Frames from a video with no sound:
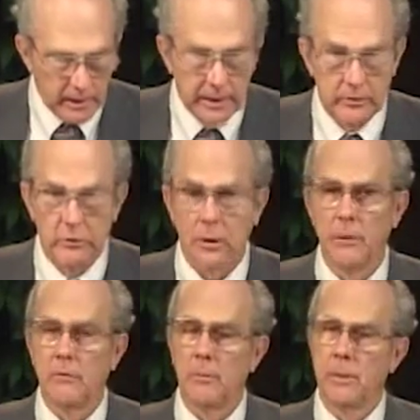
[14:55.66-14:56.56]
and
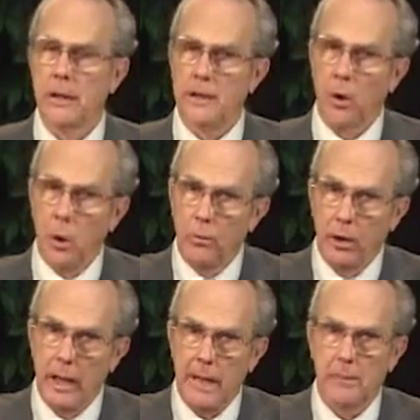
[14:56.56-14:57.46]
some of them may
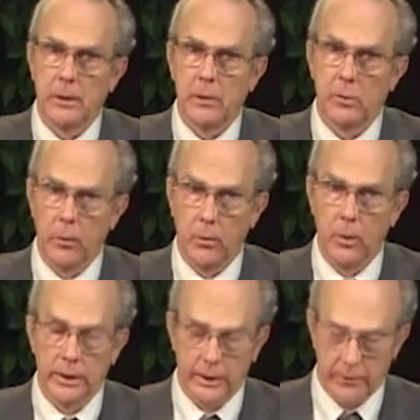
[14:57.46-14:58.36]
overlap with
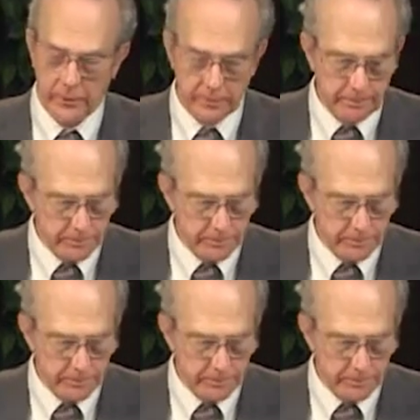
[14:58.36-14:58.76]
one another.